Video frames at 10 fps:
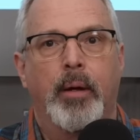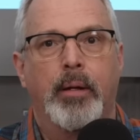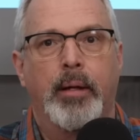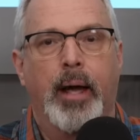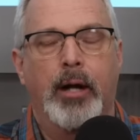
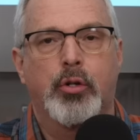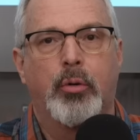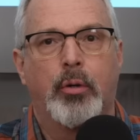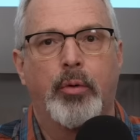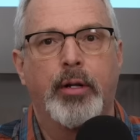and the
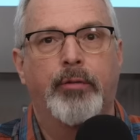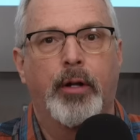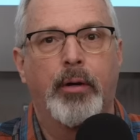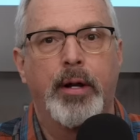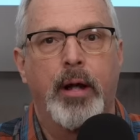actual
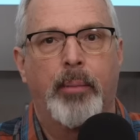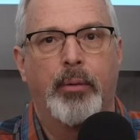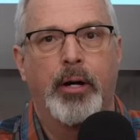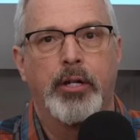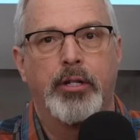refloating
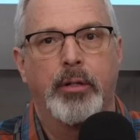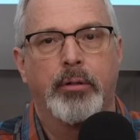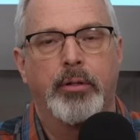operation